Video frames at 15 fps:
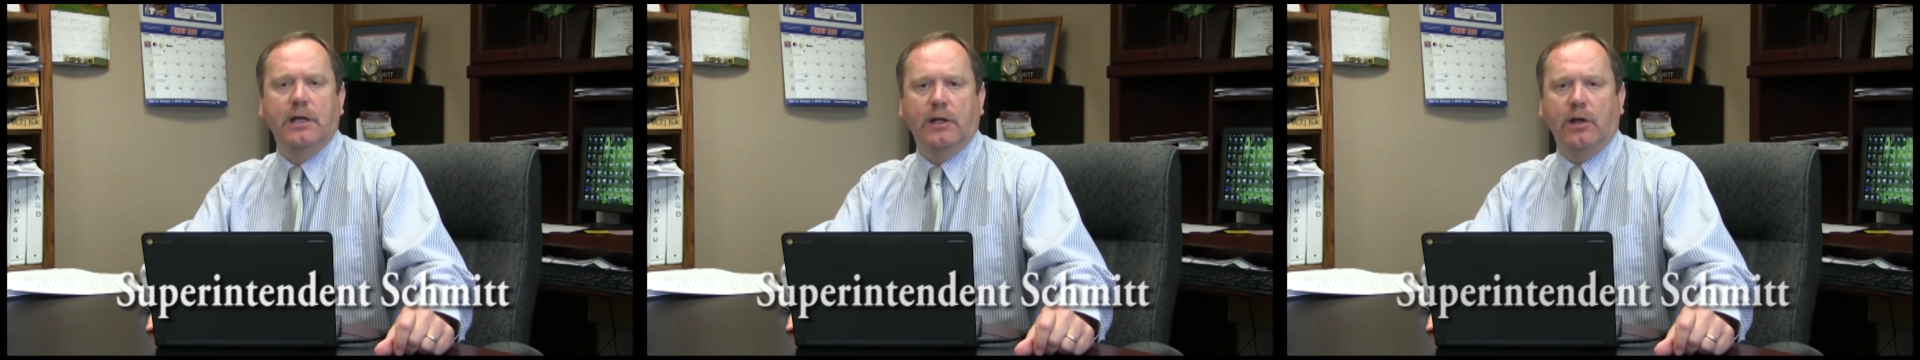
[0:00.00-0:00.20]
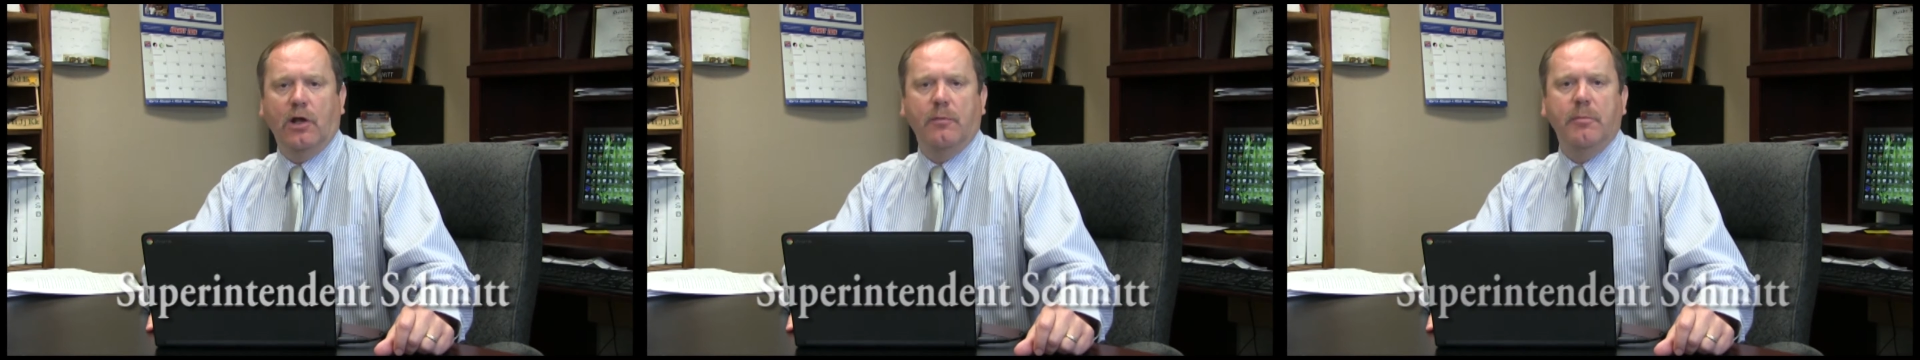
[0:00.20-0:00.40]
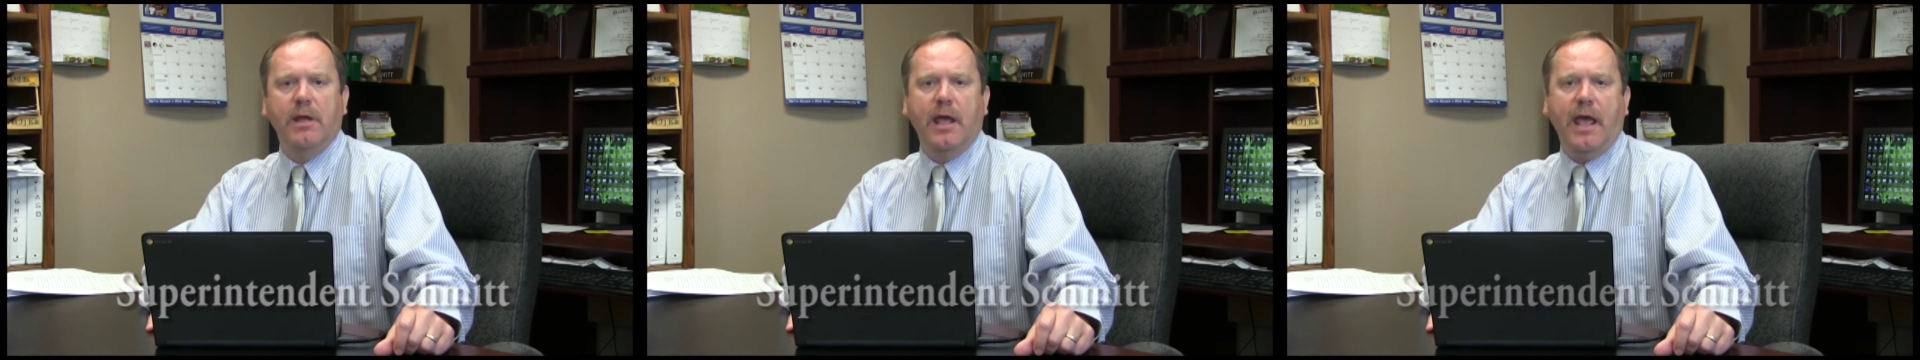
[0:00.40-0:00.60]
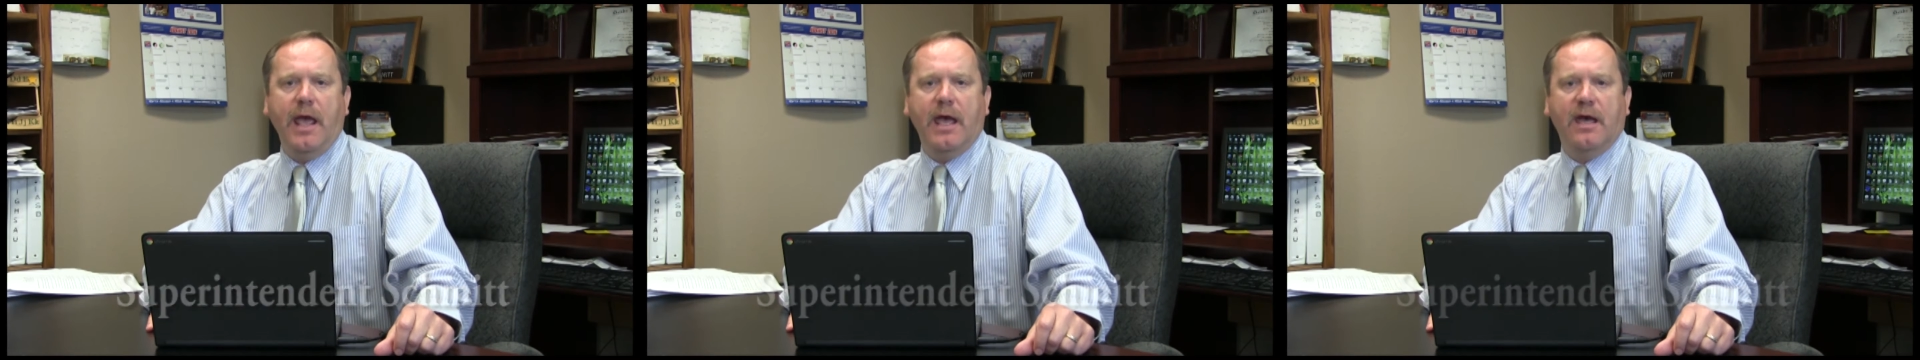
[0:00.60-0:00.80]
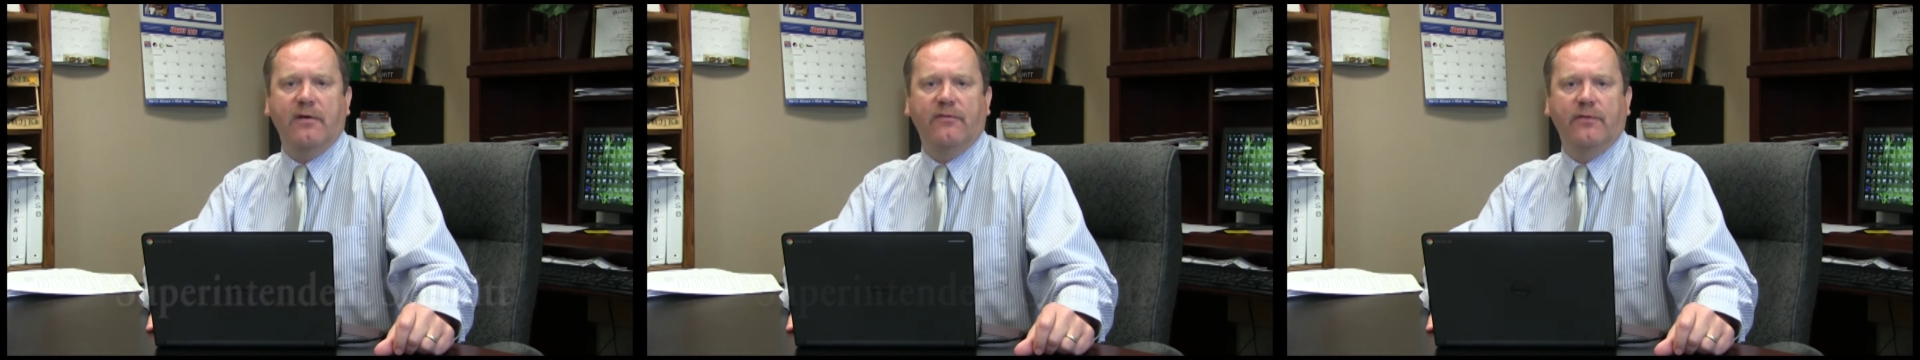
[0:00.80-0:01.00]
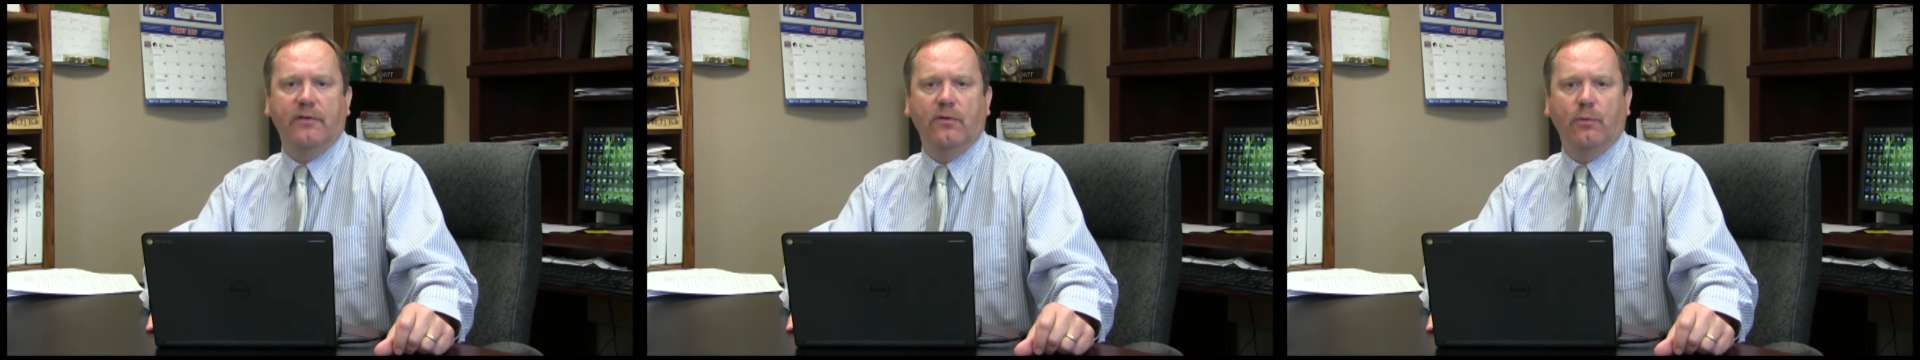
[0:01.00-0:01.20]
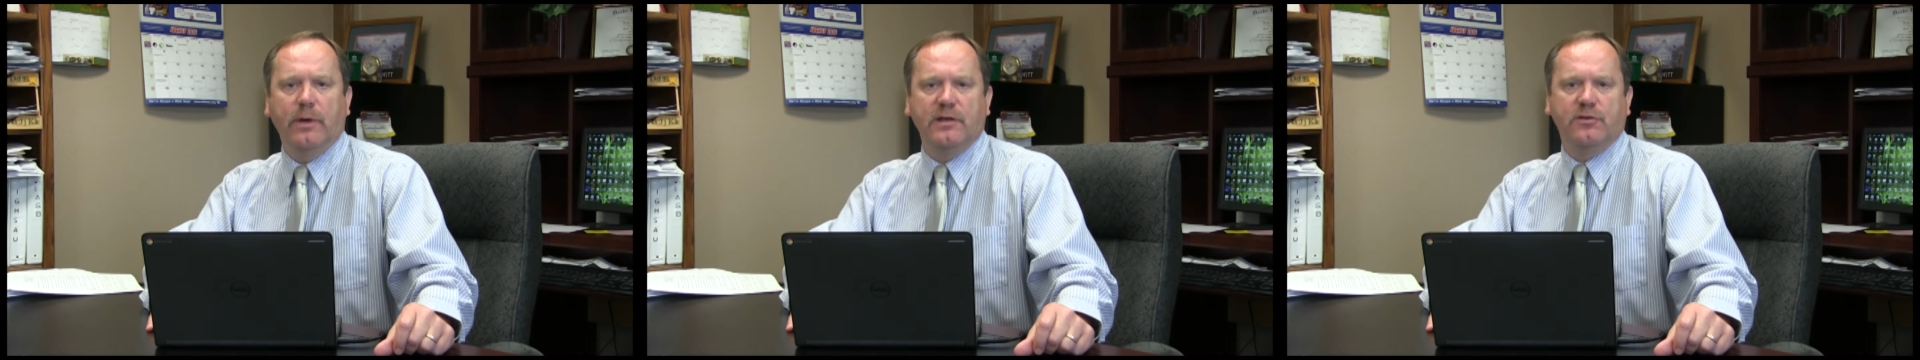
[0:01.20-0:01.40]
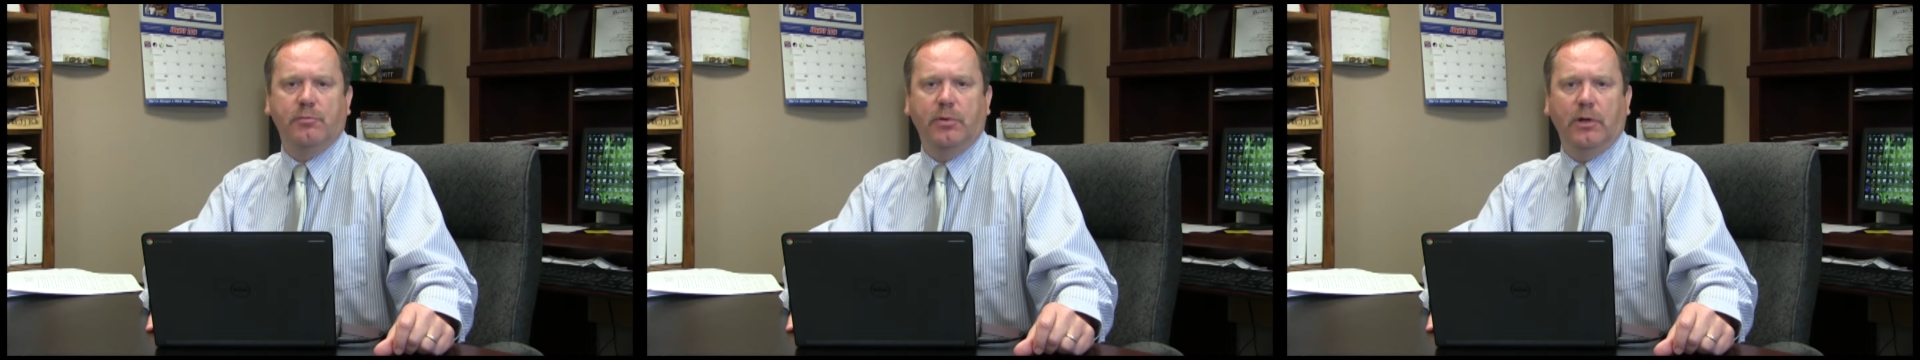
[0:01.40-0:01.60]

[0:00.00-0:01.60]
and on behalf of the West